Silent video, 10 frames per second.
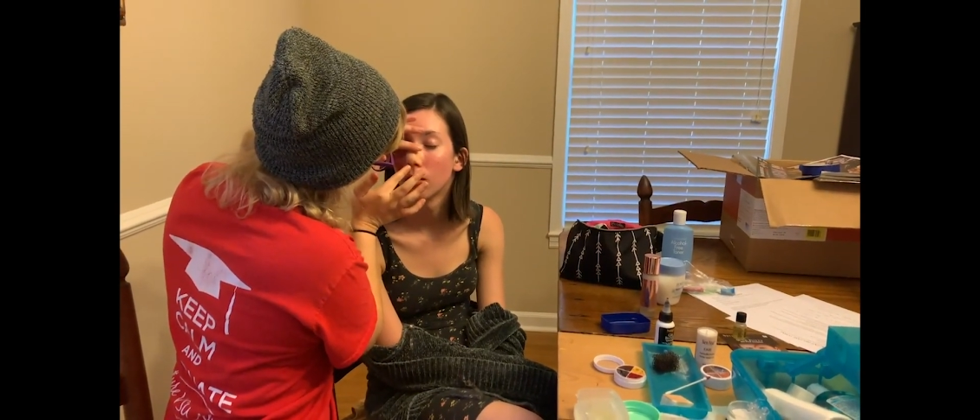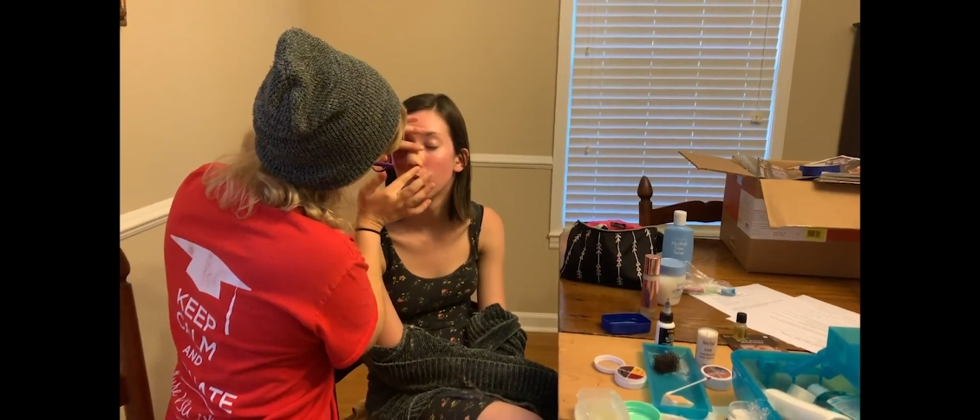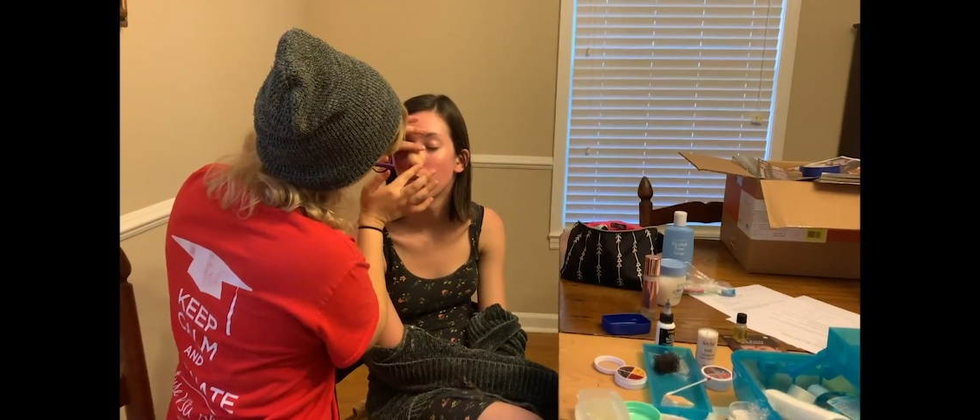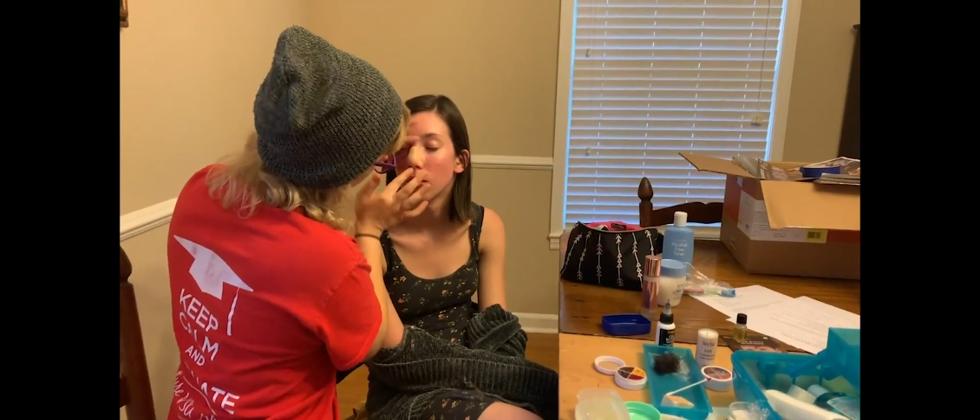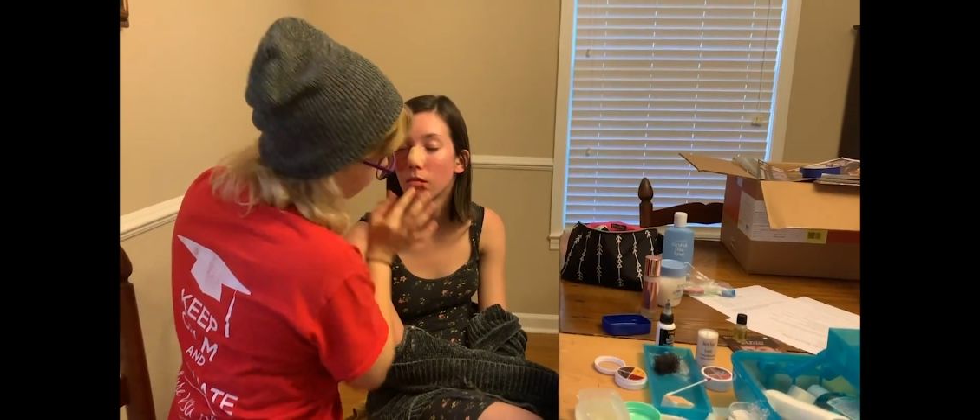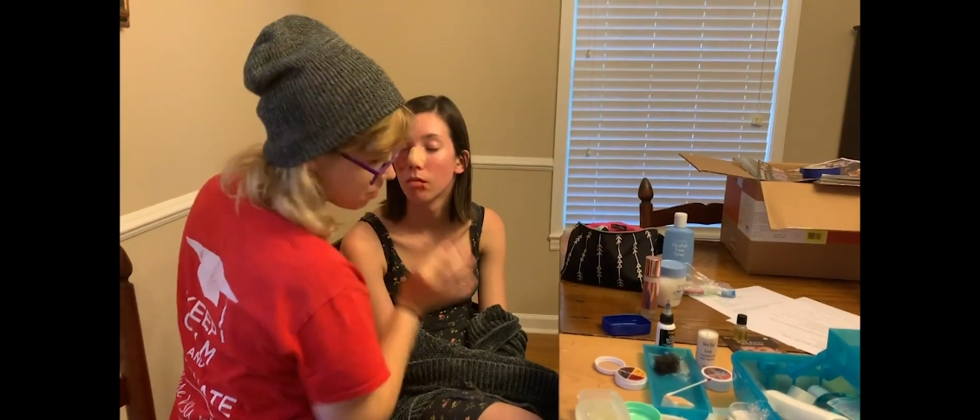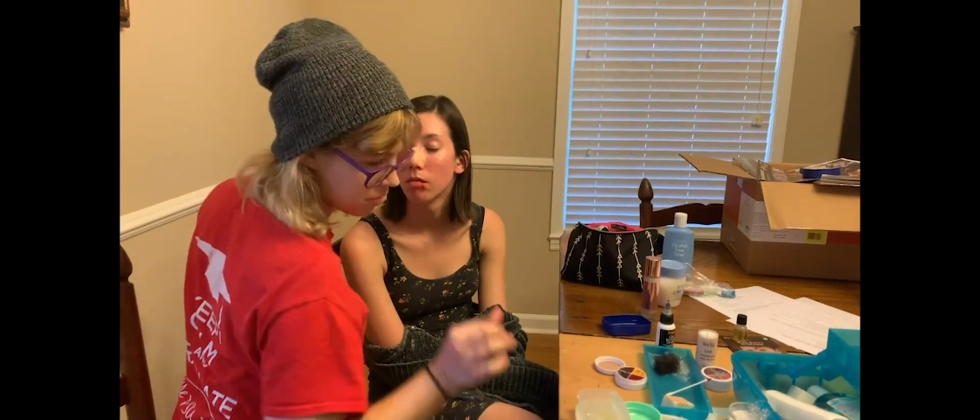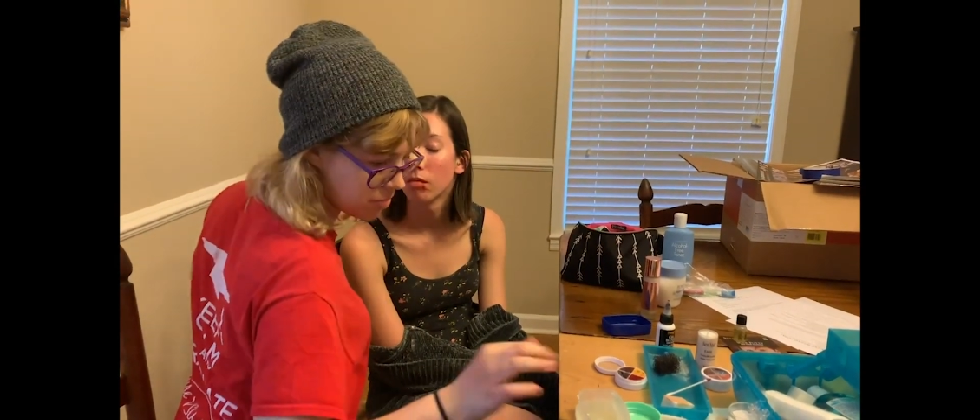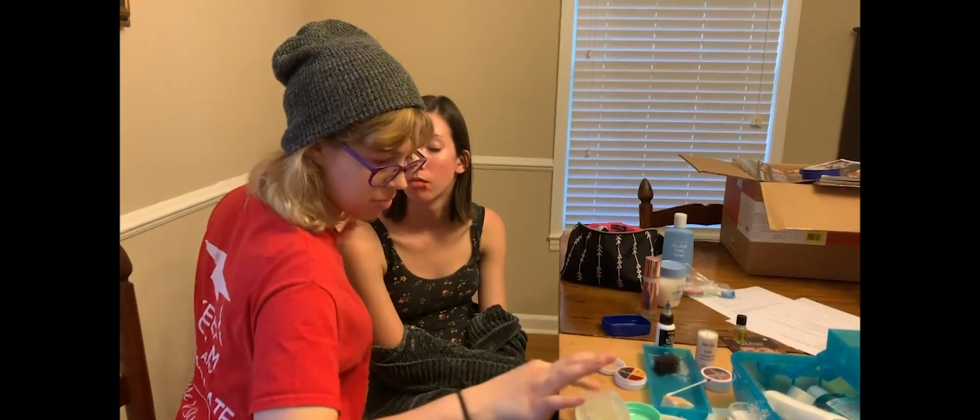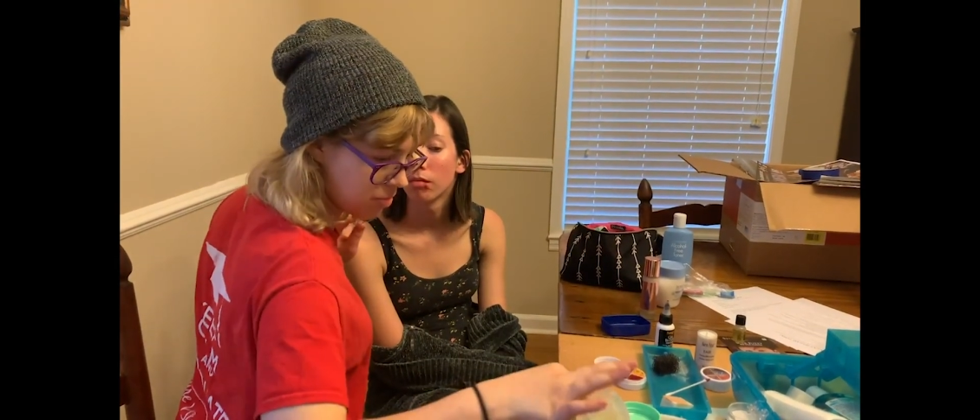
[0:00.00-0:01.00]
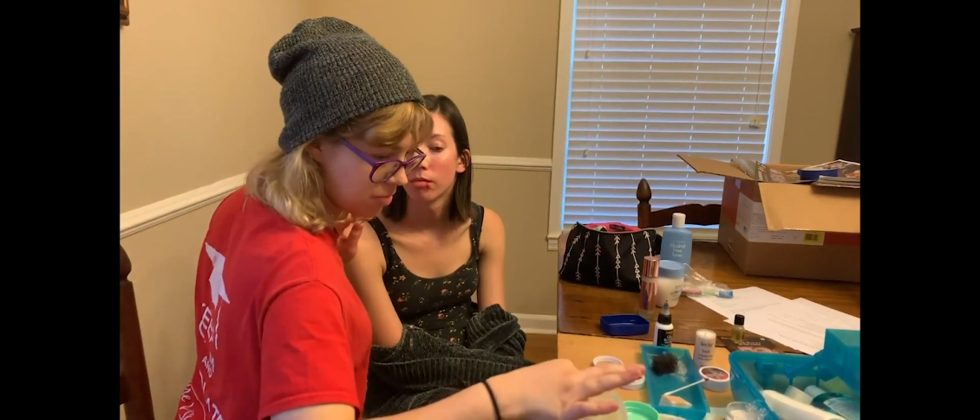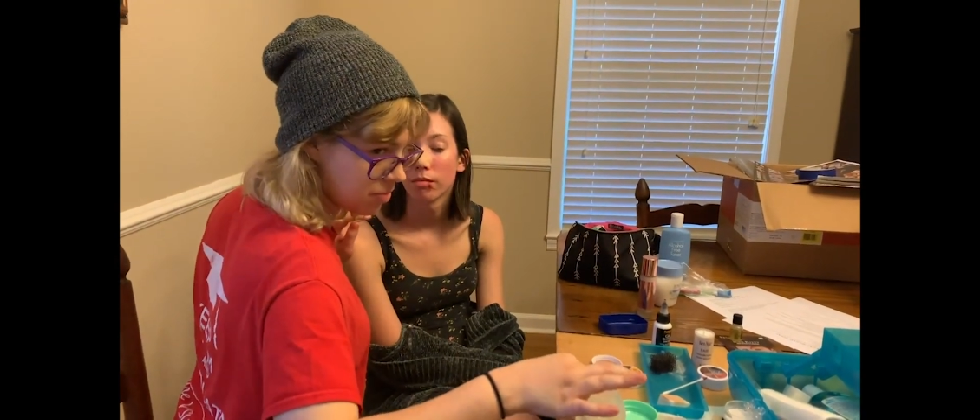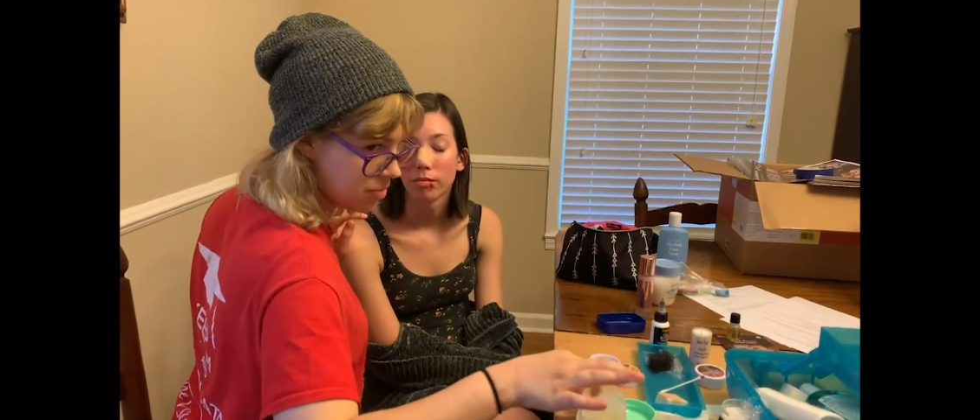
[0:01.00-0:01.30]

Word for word: Um, it was just an